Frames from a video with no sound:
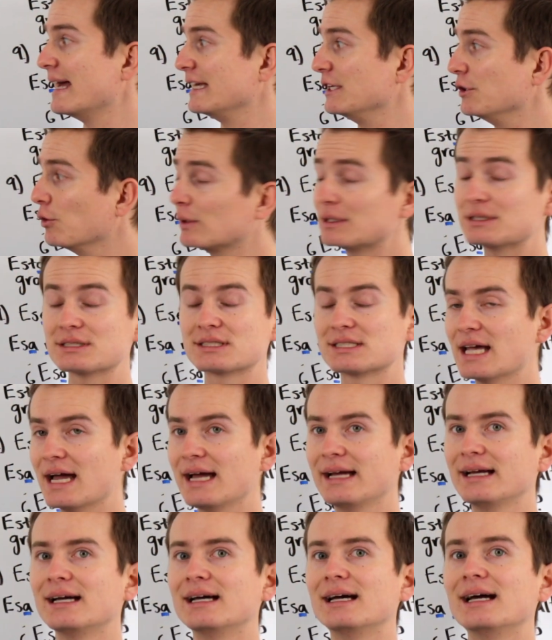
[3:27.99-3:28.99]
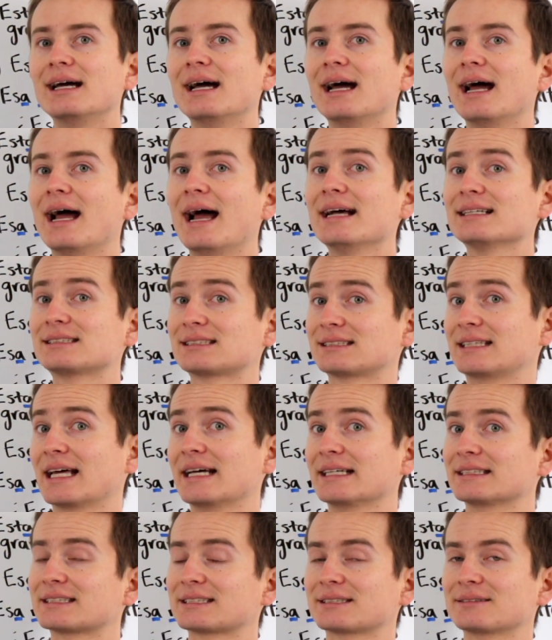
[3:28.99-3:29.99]
You wouldn't say
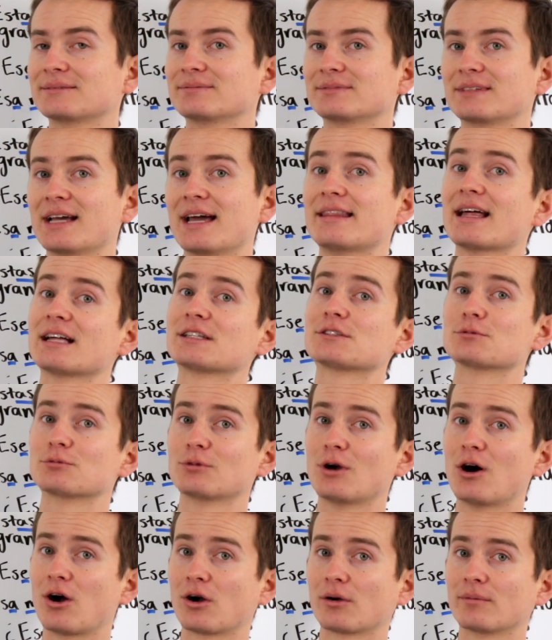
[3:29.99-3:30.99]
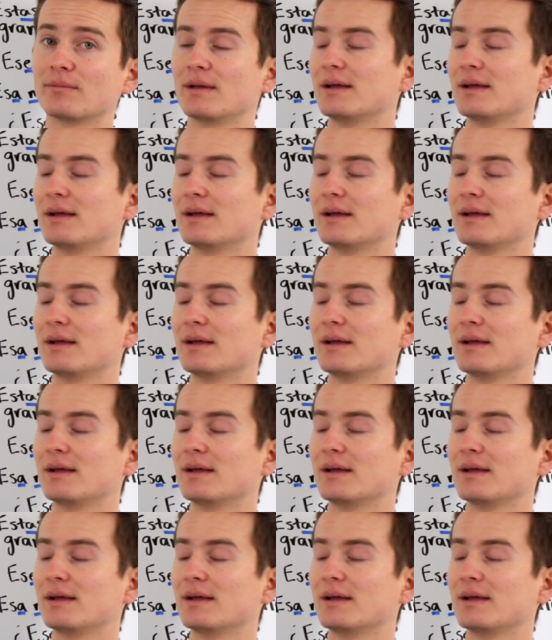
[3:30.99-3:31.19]
estes, okay? That's wrong.